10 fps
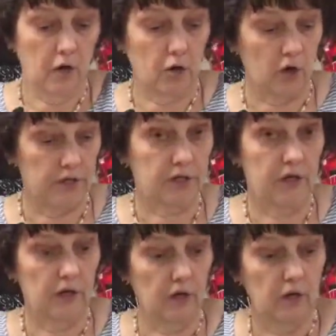cross
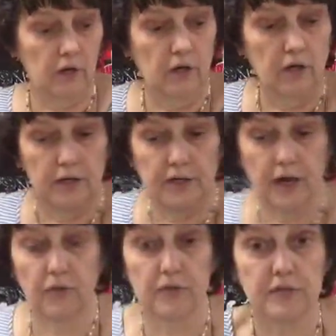here,
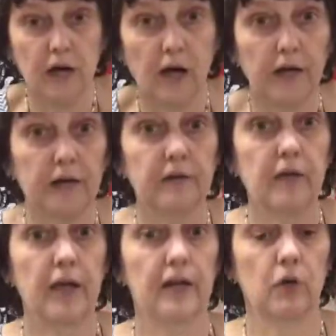down the side, and